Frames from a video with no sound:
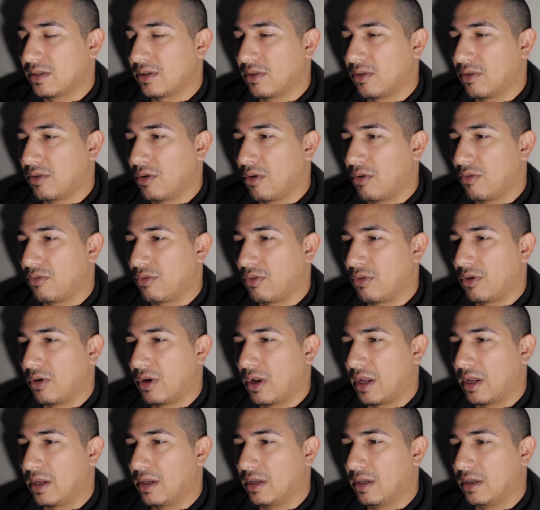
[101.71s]
So they'll go for
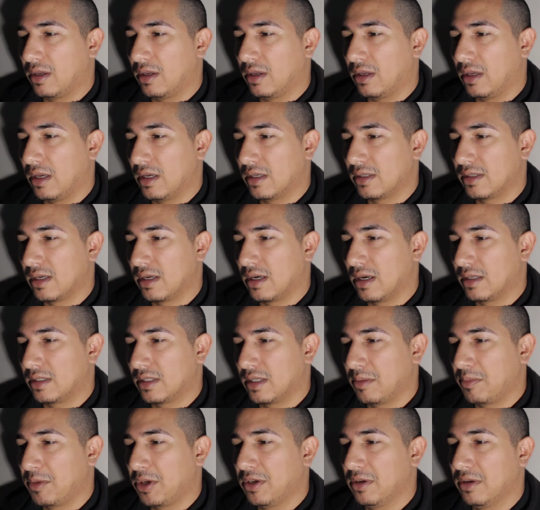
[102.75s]
like
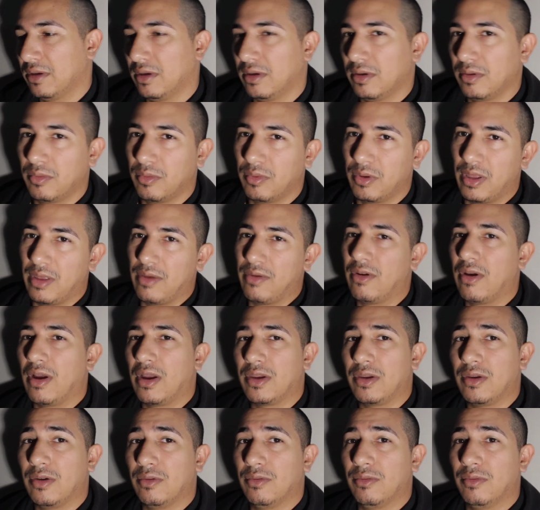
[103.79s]
kesagatame, where they've
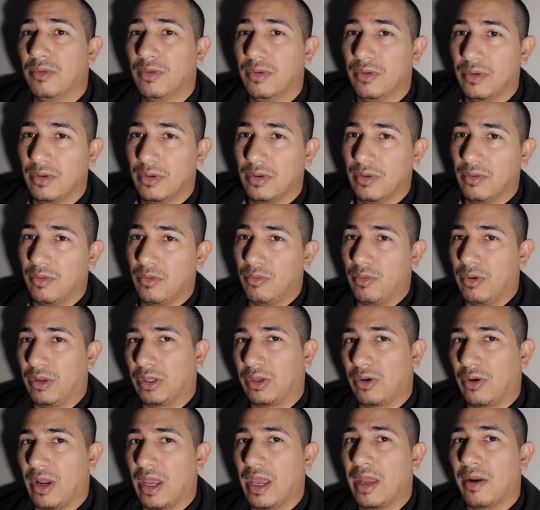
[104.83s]
got you with
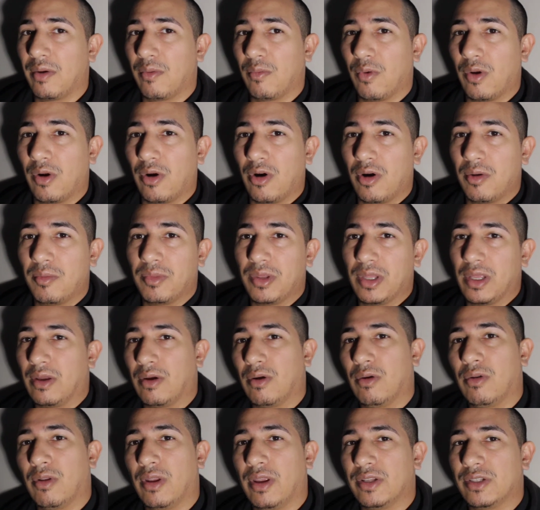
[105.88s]
their head in one arm and they
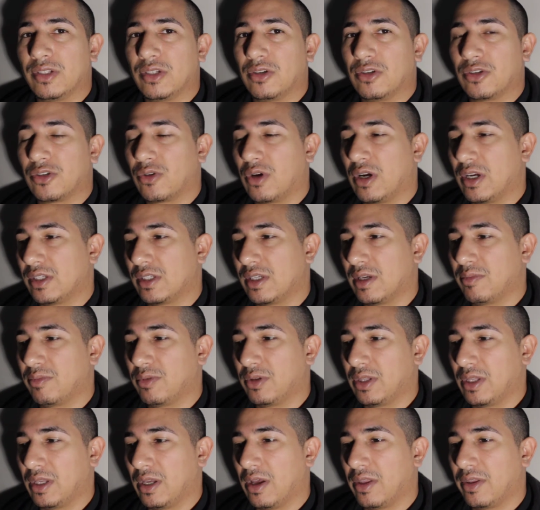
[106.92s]
hold onto your tricep
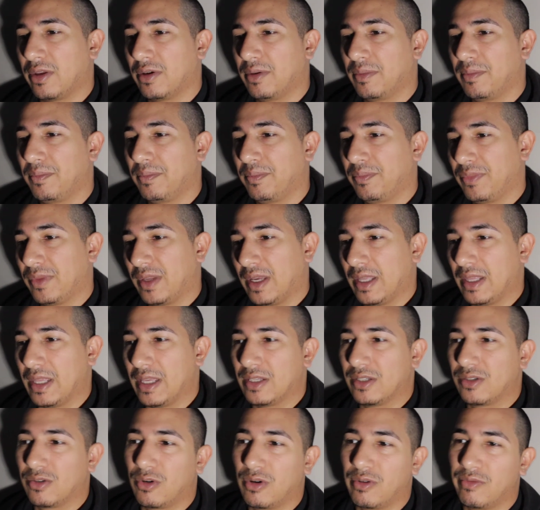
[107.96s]
with the other, and they
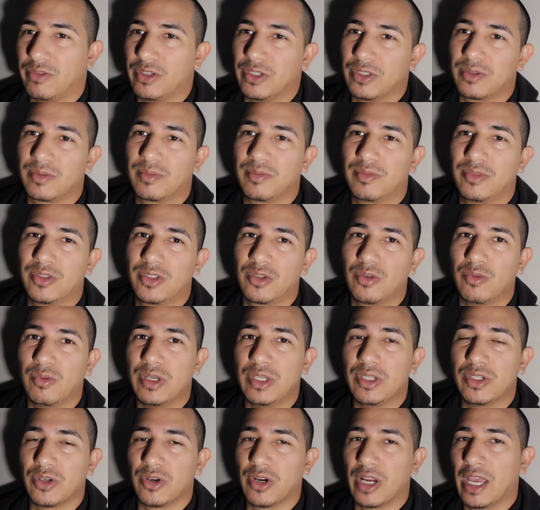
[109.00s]
sort of just
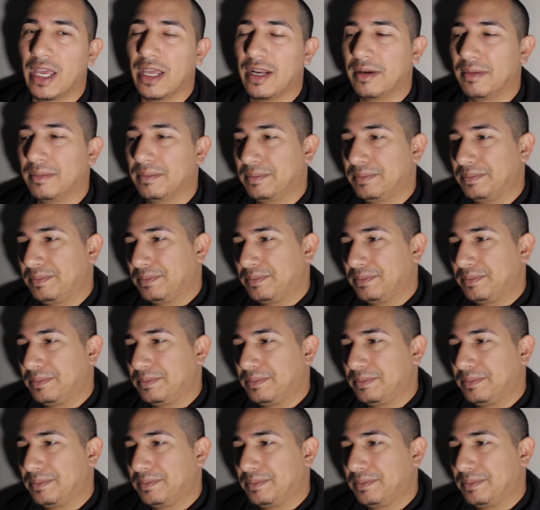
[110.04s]
squeeze your head.